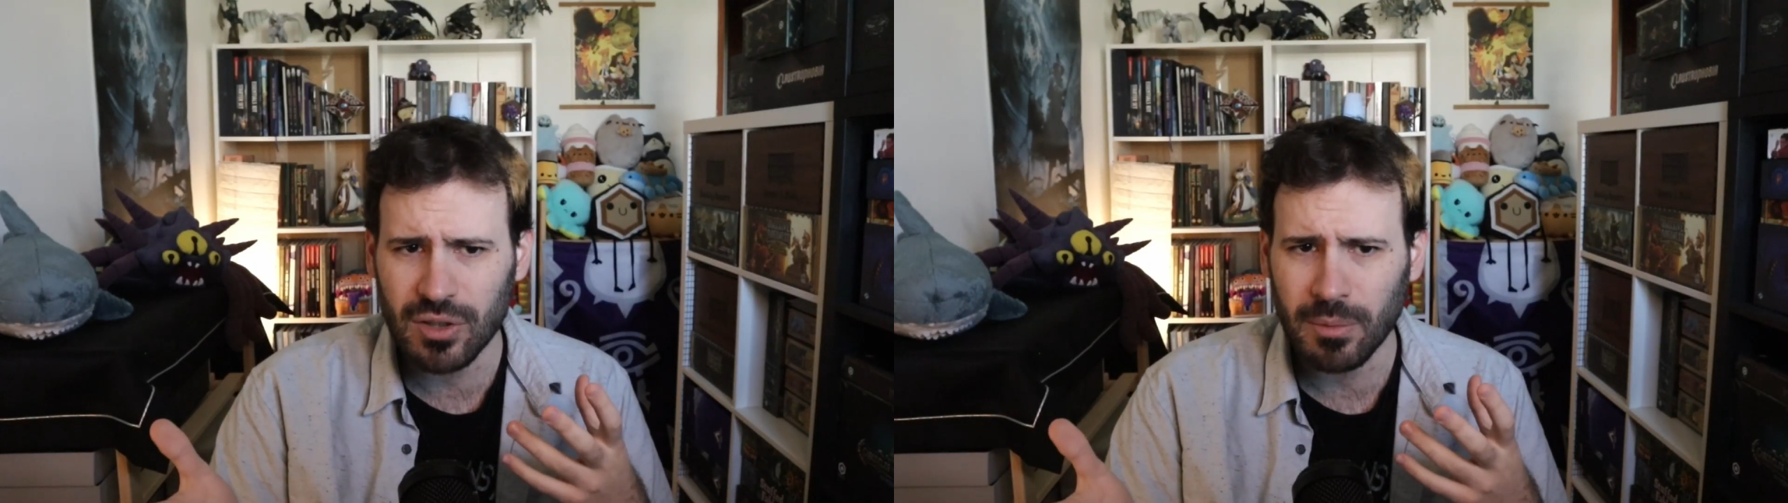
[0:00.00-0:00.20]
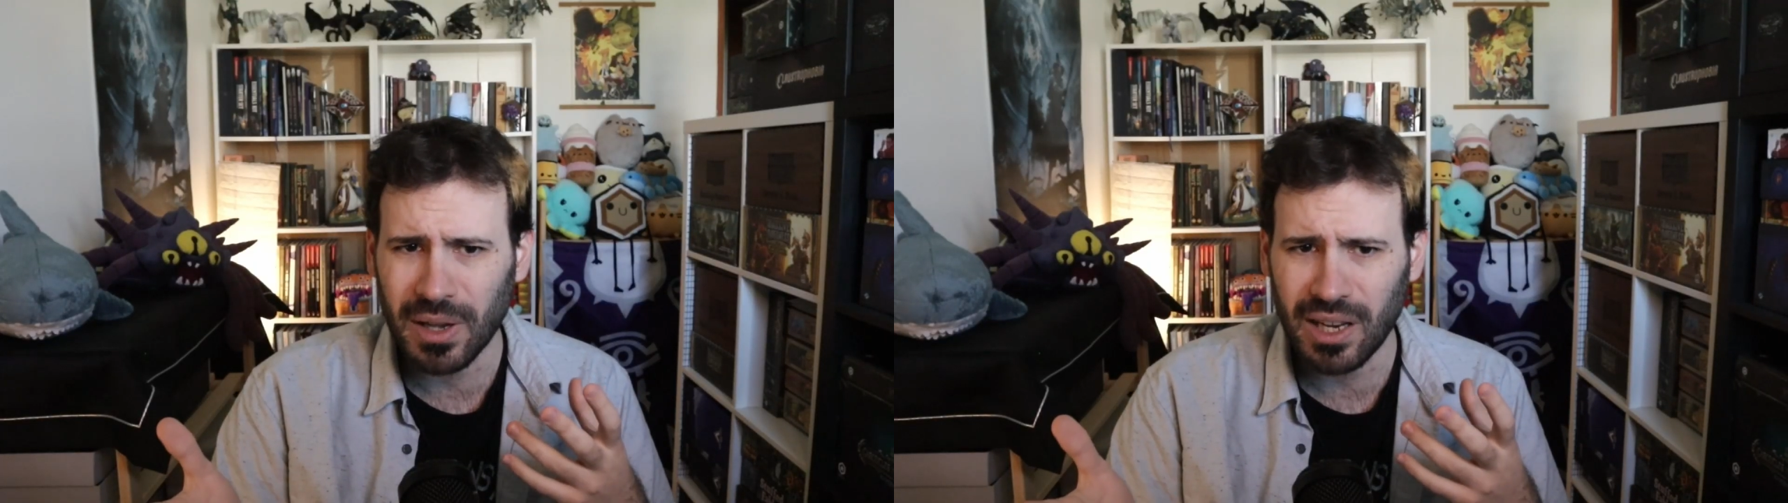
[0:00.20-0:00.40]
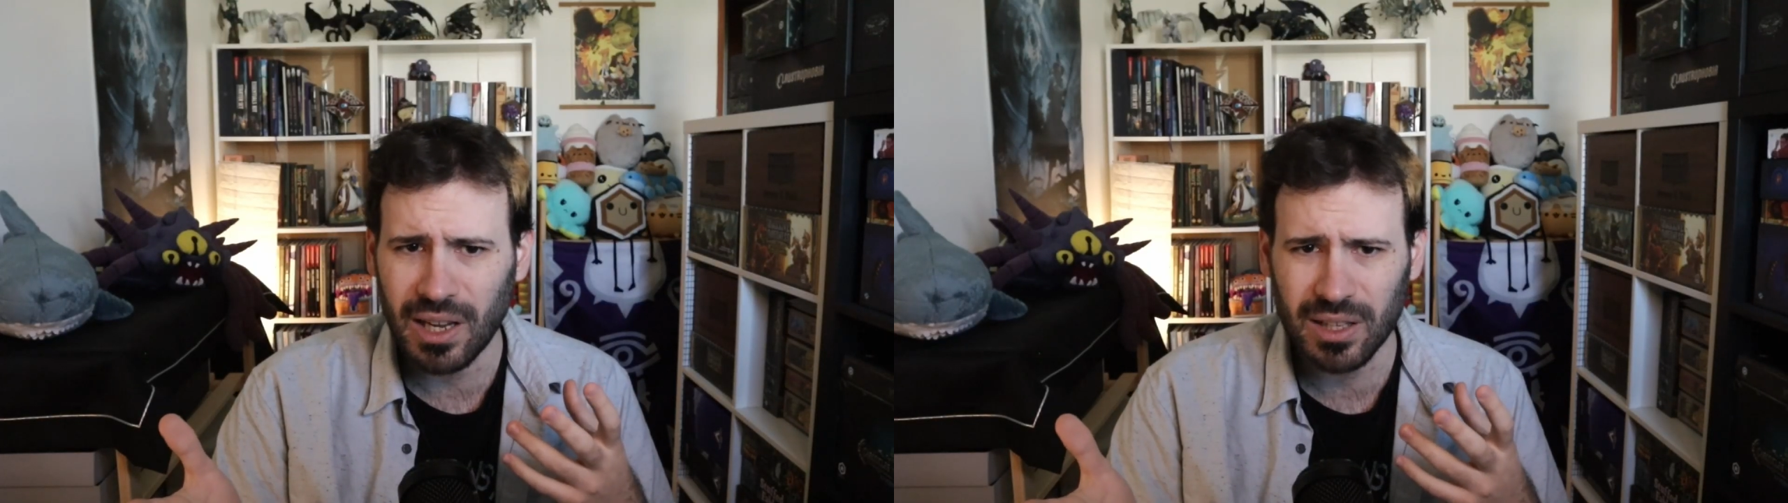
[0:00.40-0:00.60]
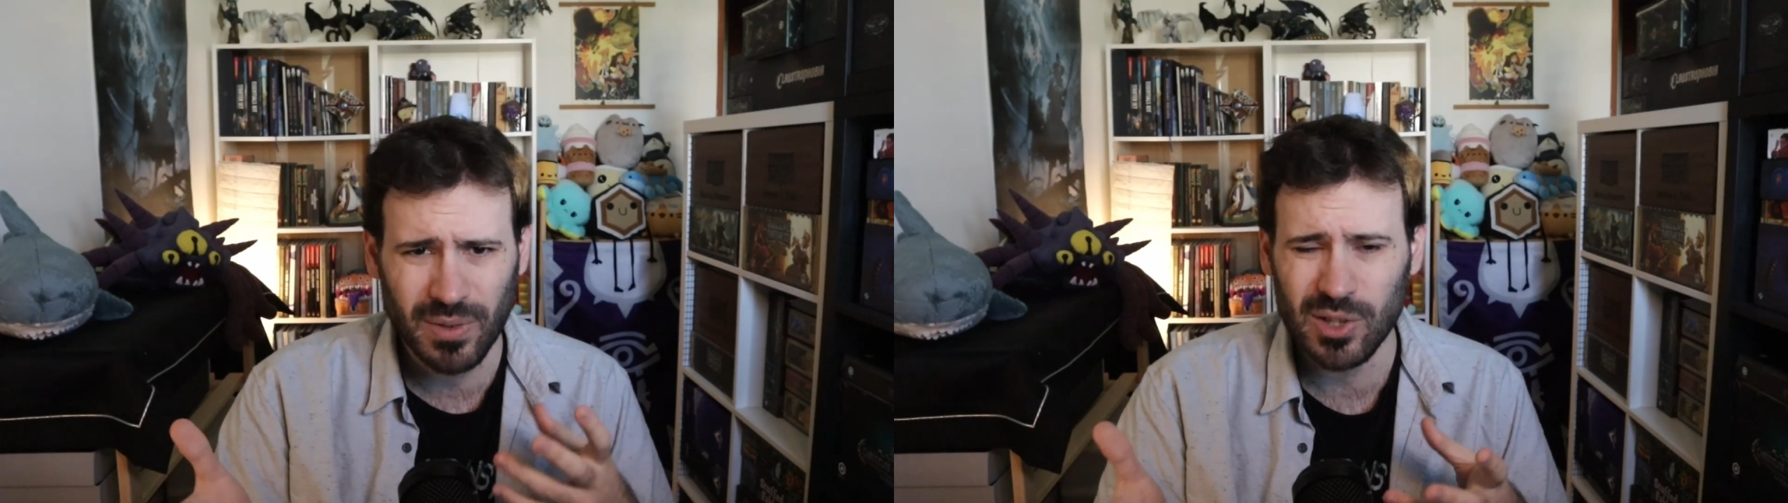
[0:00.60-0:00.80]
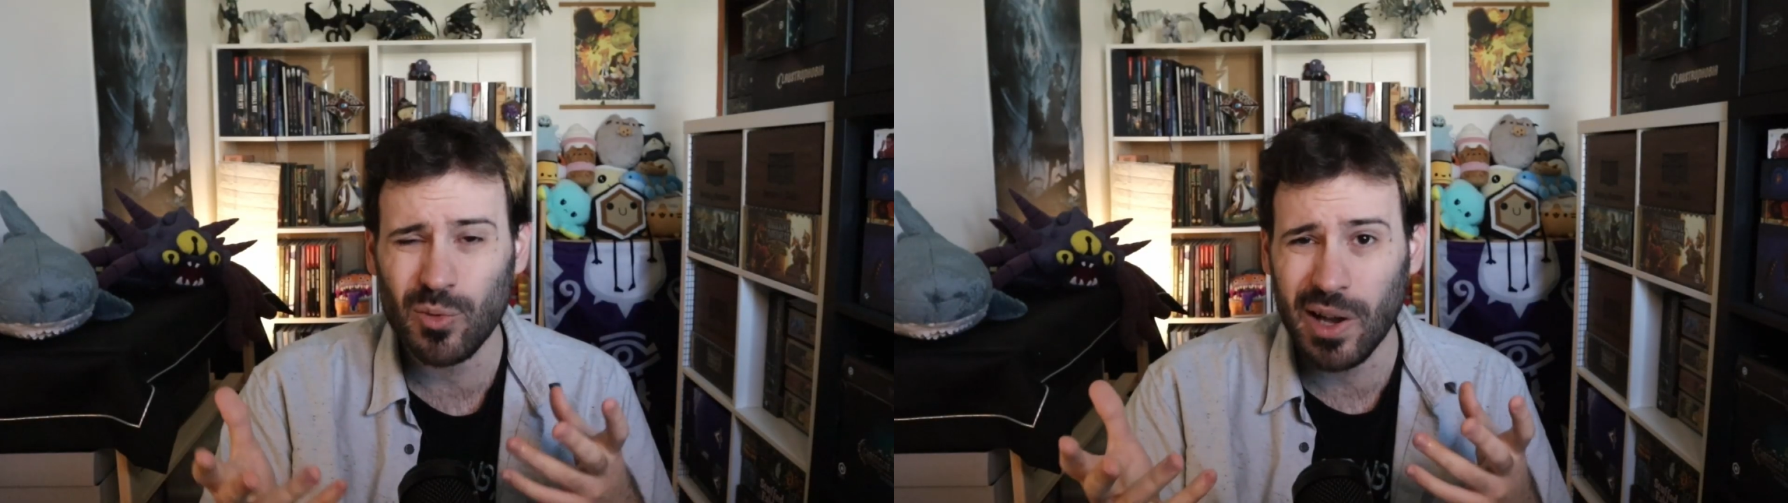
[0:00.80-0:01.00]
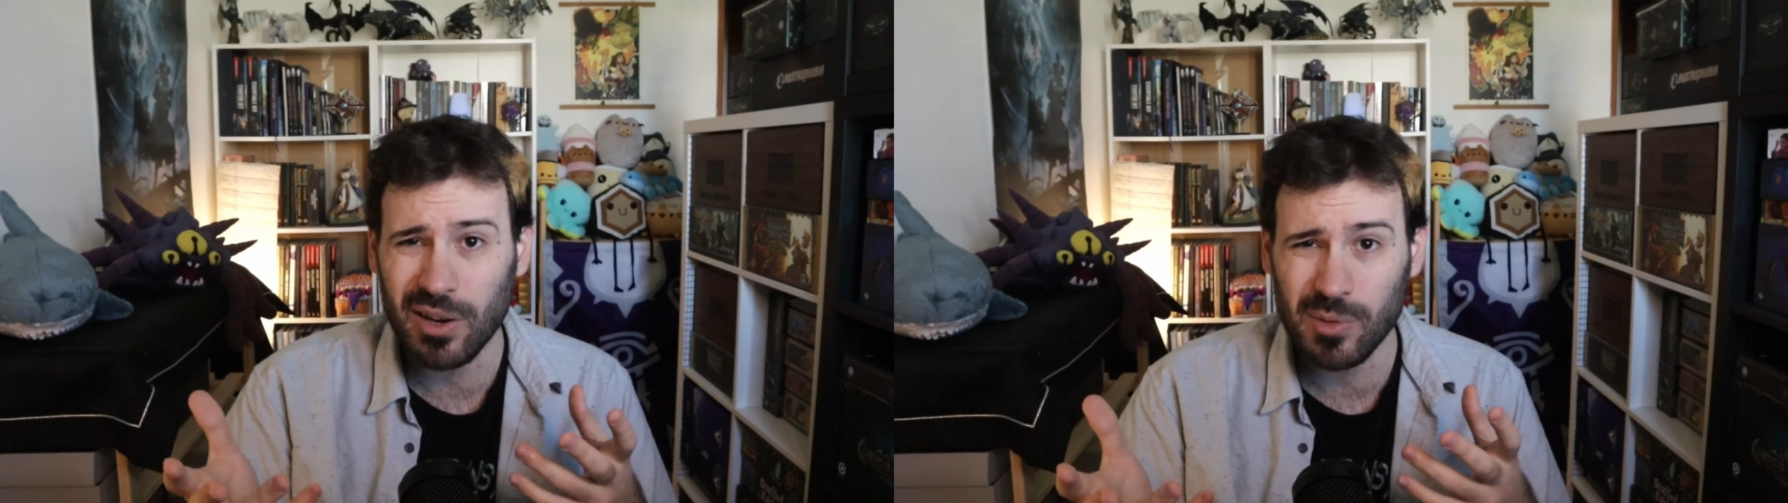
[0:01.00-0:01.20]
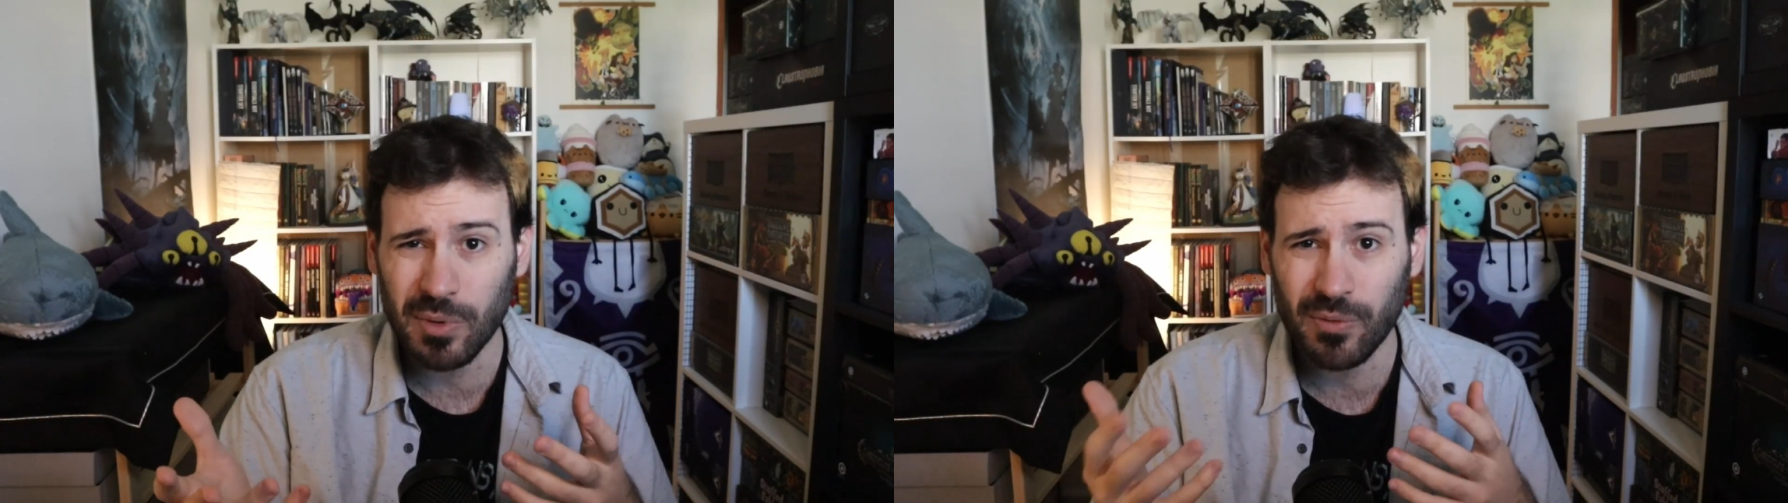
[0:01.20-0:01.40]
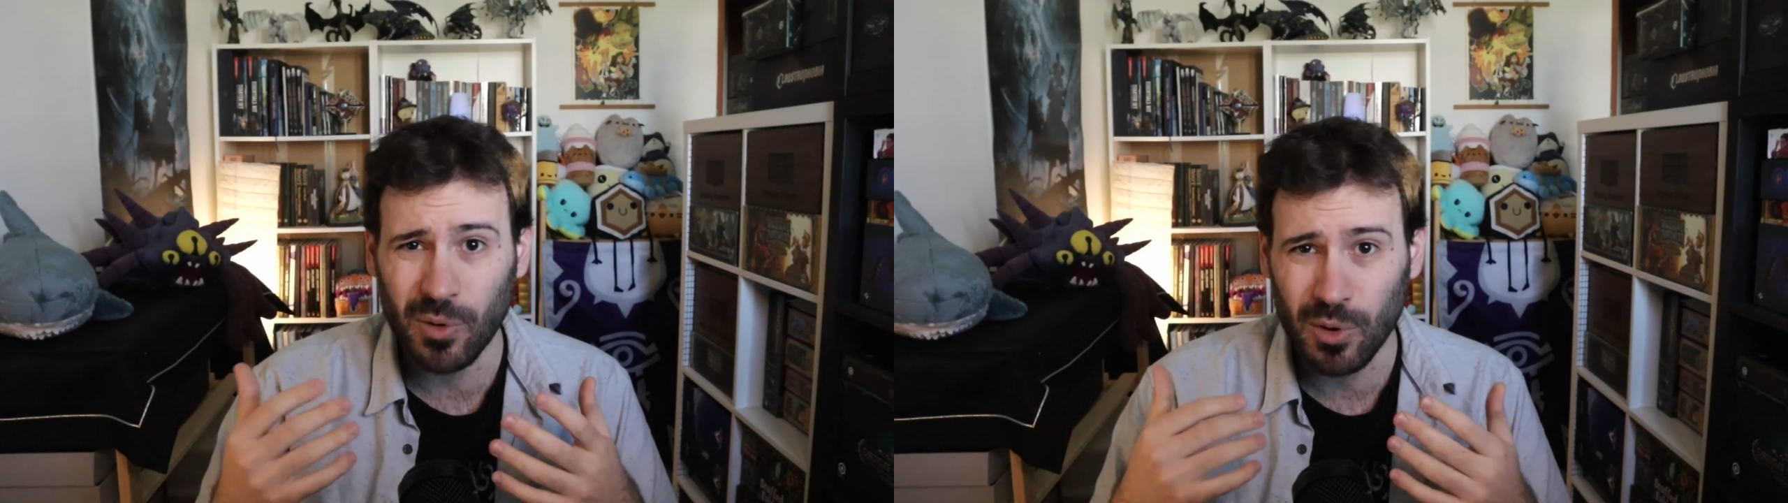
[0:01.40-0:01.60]
that many adventure writers
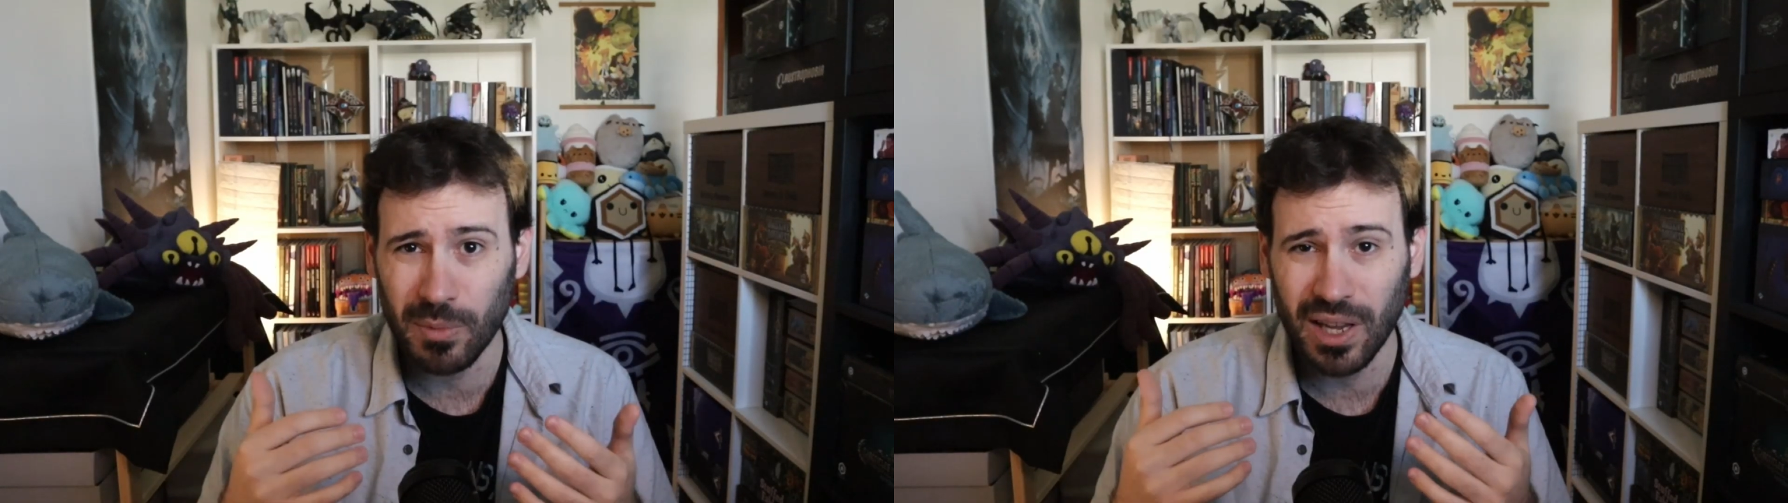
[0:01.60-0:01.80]
before me